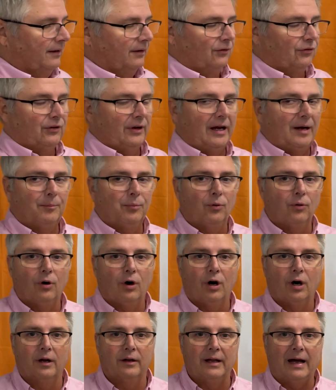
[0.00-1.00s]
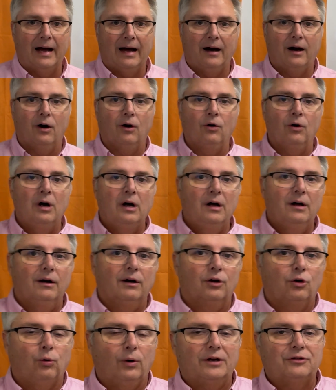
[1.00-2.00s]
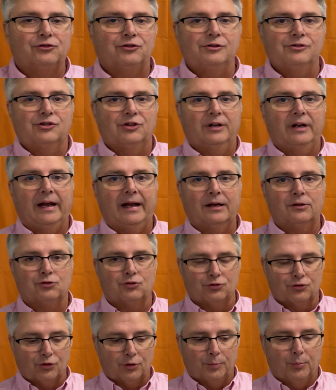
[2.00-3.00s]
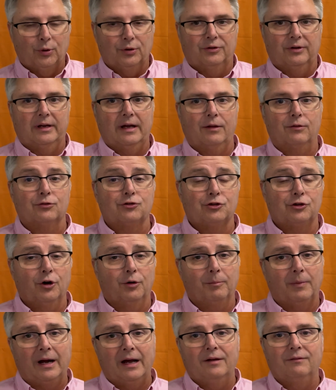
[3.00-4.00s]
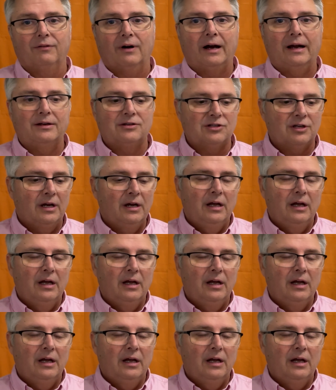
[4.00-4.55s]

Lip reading: example on how questions and answers are put together. So my advice